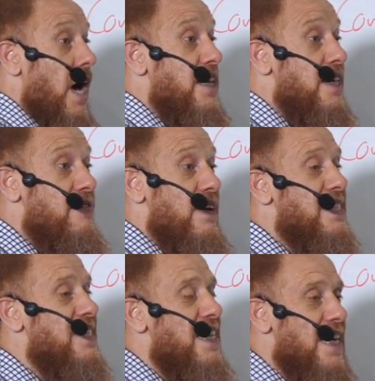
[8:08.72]
and
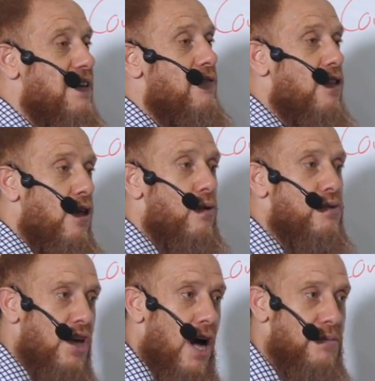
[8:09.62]
invest even though
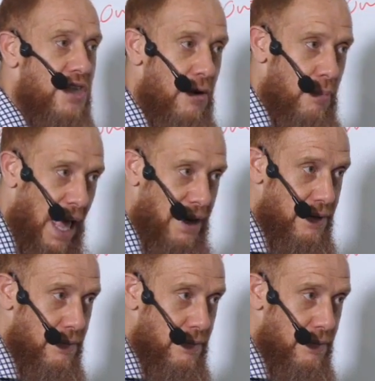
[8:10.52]
times are bad.